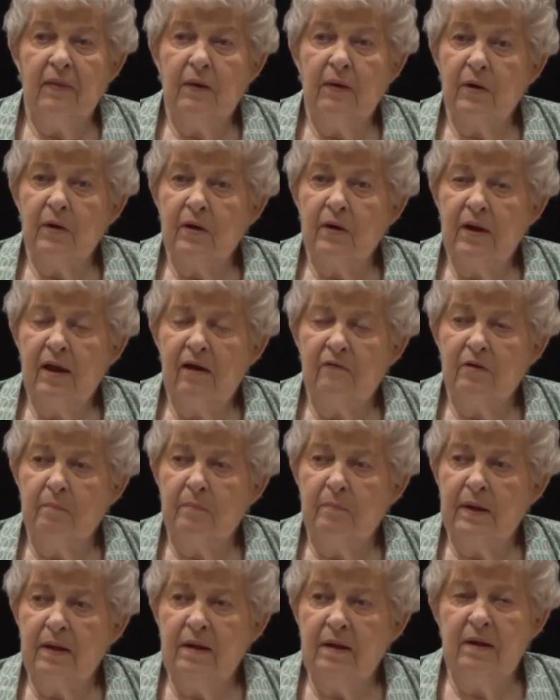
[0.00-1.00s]
And they were going to
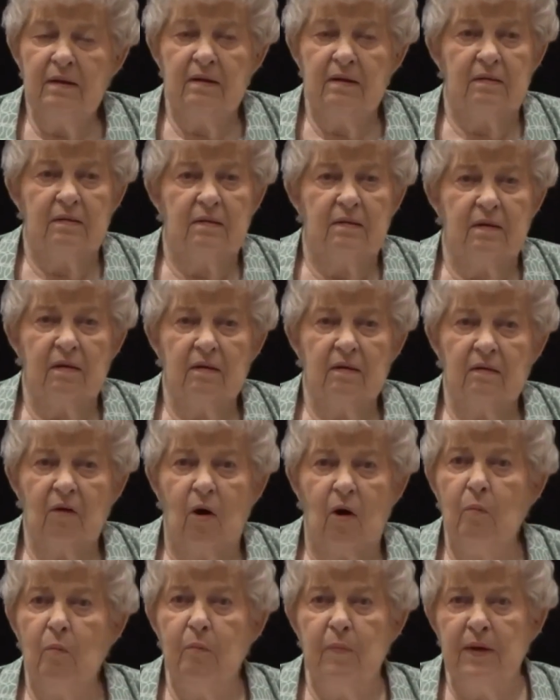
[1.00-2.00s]
have a big
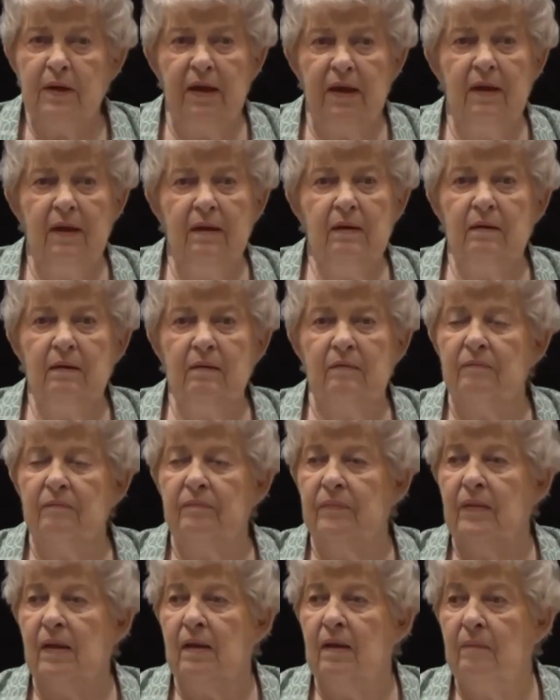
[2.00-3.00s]
opening.
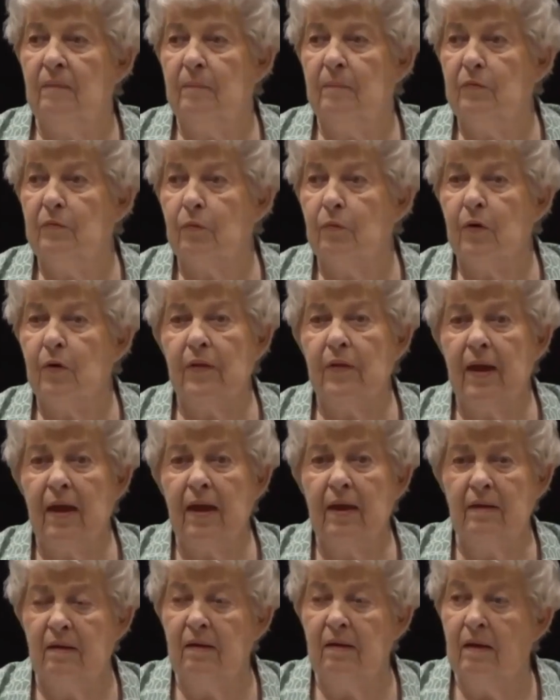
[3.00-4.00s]
Before
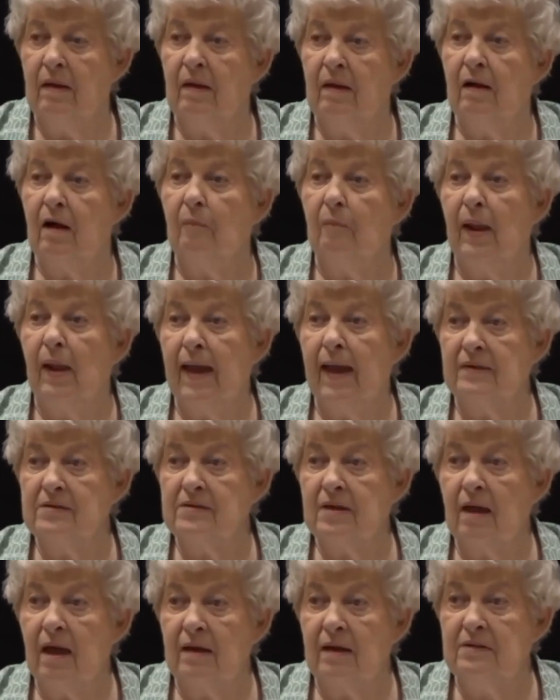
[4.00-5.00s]
that, a
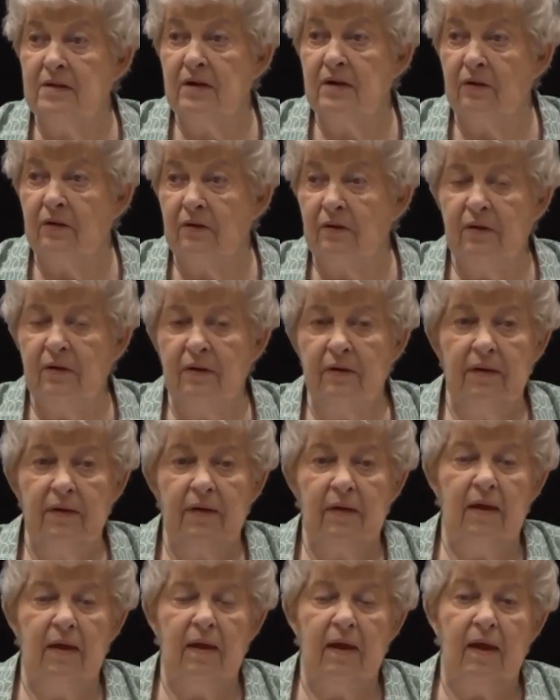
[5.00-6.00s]
black tie dinner.
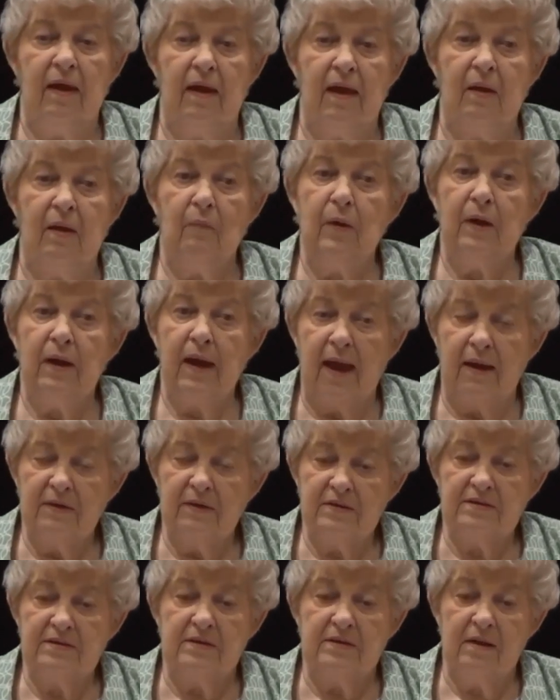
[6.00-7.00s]
And we
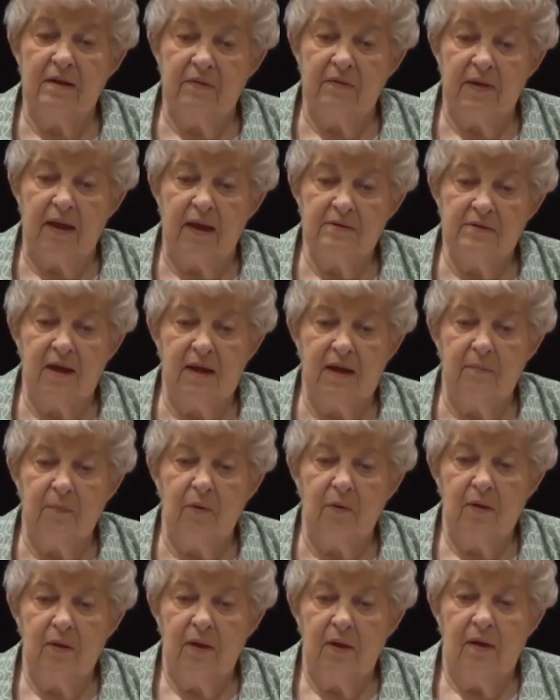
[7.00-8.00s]
had to sit at that
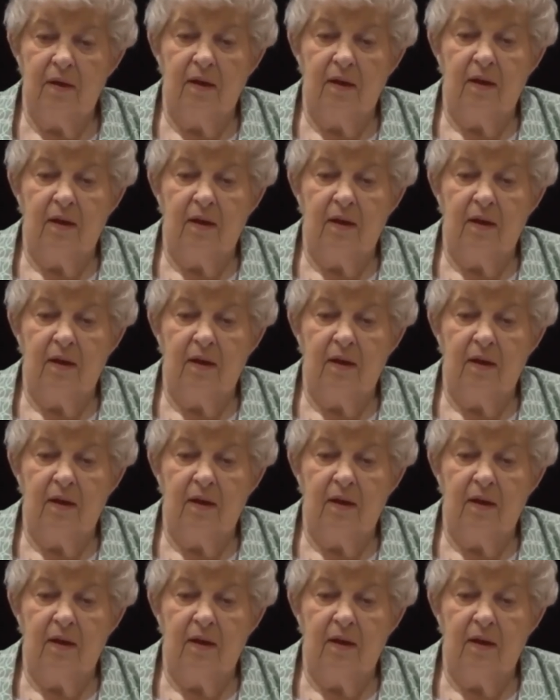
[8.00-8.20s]
table.